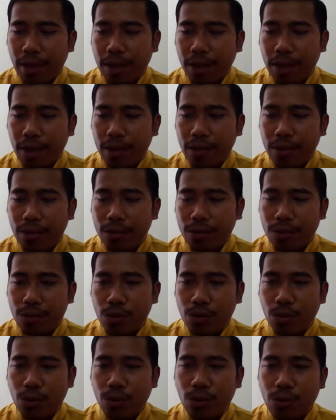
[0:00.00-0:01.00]
then
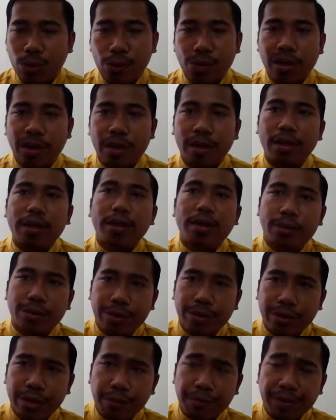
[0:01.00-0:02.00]
also
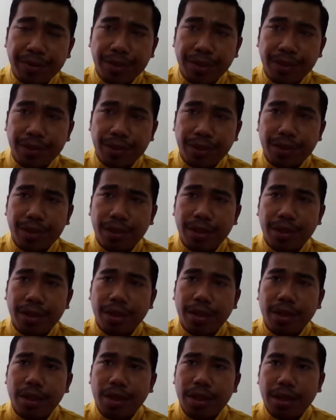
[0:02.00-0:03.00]
rural application,
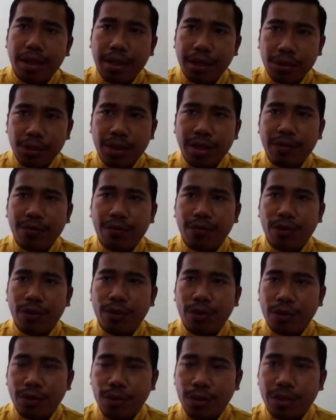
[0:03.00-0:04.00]
including
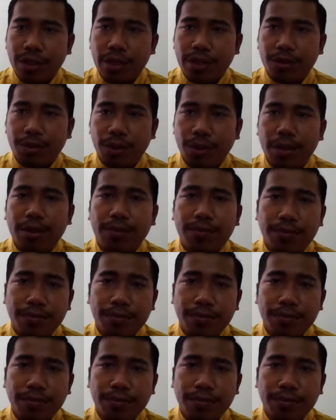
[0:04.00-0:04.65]
for social as well.